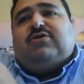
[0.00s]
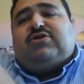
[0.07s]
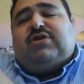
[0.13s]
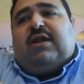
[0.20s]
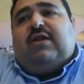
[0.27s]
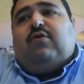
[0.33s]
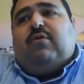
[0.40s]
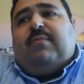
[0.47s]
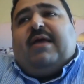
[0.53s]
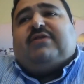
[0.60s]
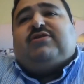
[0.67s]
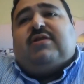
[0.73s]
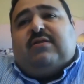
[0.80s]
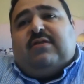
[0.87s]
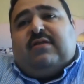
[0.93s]
Inshallah, you will
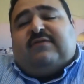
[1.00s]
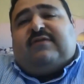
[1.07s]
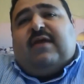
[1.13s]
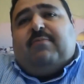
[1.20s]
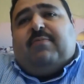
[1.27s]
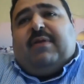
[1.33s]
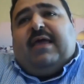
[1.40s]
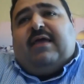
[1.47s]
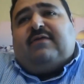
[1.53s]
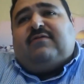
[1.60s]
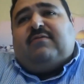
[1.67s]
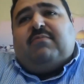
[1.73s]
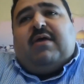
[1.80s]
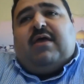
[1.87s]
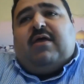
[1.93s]
match in the same
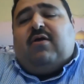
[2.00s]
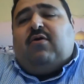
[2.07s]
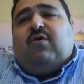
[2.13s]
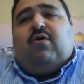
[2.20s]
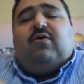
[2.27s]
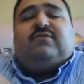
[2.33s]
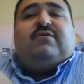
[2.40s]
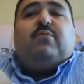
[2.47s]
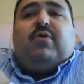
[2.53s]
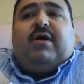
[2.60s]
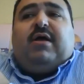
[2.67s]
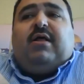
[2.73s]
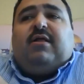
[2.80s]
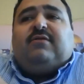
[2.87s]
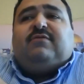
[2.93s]
place, Mayo or
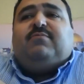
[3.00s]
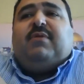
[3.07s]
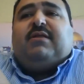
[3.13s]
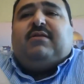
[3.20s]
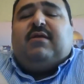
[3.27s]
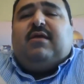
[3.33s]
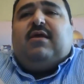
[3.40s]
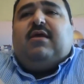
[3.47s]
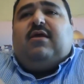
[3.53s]
somewhere else, but